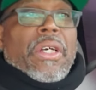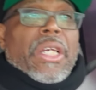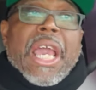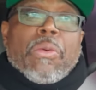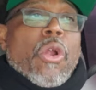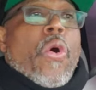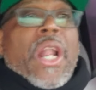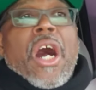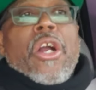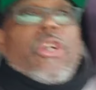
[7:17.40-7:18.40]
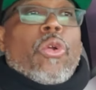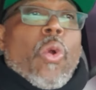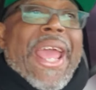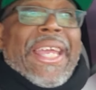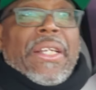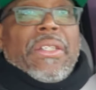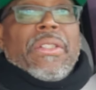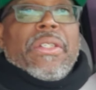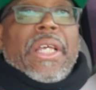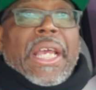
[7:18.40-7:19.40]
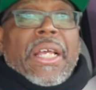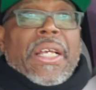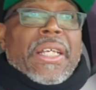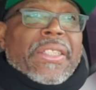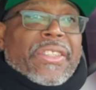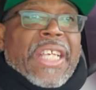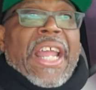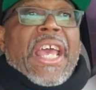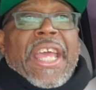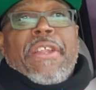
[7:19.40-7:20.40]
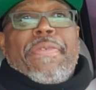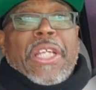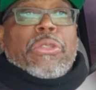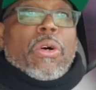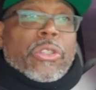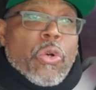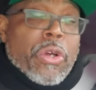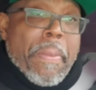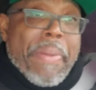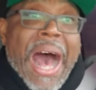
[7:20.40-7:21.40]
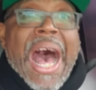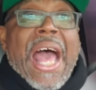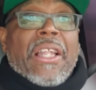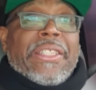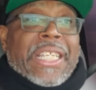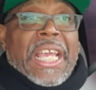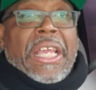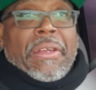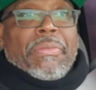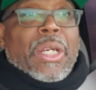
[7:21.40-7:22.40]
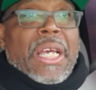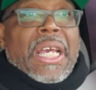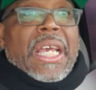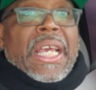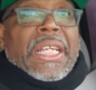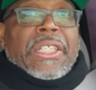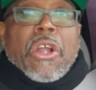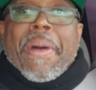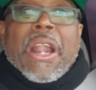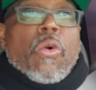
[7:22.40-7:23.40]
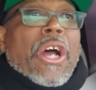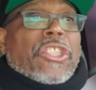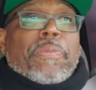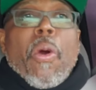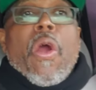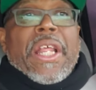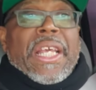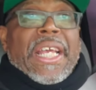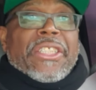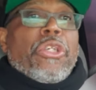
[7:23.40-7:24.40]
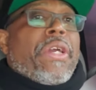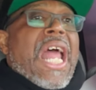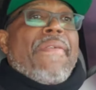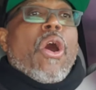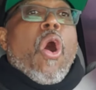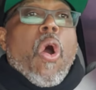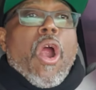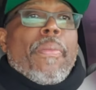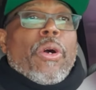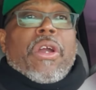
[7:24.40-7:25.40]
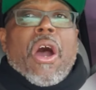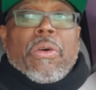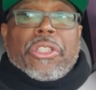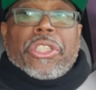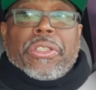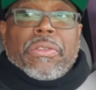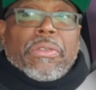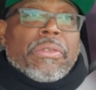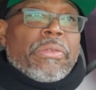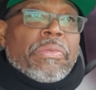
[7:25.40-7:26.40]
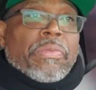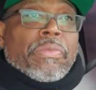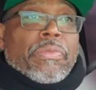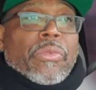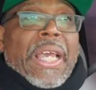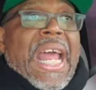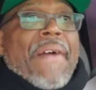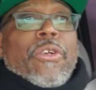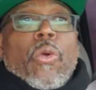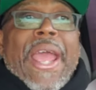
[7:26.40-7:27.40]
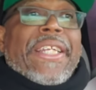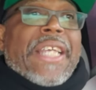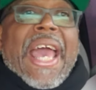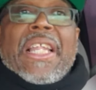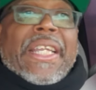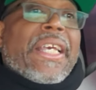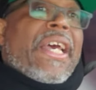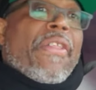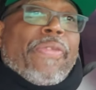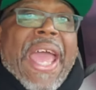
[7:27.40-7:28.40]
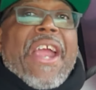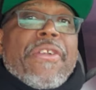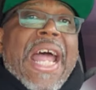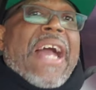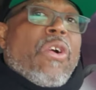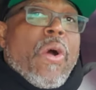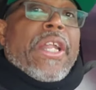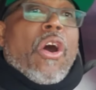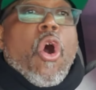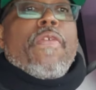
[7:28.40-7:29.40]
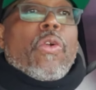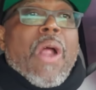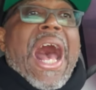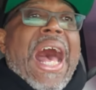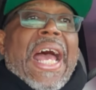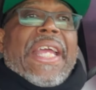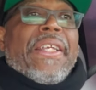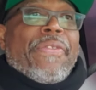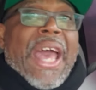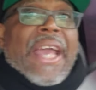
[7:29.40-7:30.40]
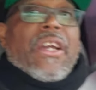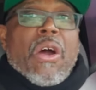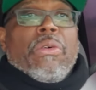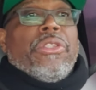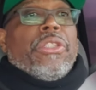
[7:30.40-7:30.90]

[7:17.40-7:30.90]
can ruin a great set of individuals who compile a team. No matter what sport it is, you can have a horrible coach and have great talent. They are not going to override that coach.